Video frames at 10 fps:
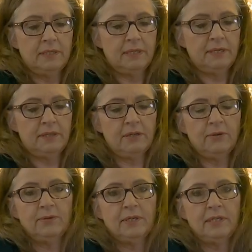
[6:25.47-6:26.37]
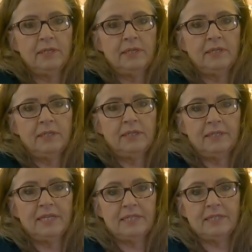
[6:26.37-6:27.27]
and they go
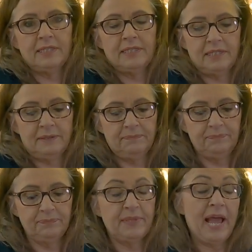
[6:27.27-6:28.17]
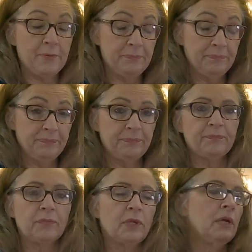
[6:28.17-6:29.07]
nice and easy. Now,
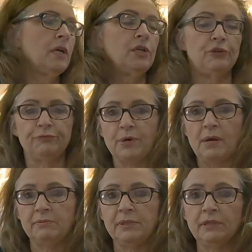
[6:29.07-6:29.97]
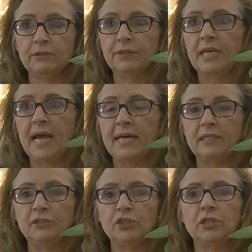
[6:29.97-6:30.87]
you've probably heard the
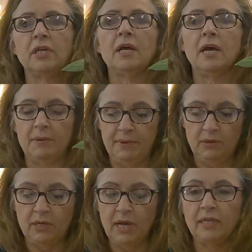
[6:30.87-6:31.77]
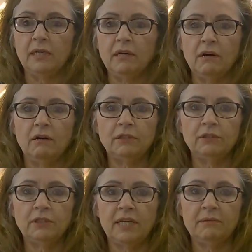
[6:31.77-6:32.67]
adage about cutting all your
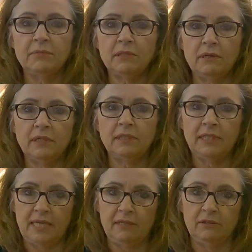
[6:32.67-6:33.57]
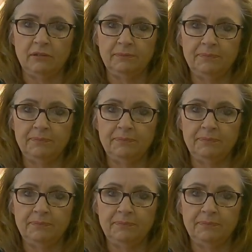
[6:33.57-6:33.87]
stems on an angle.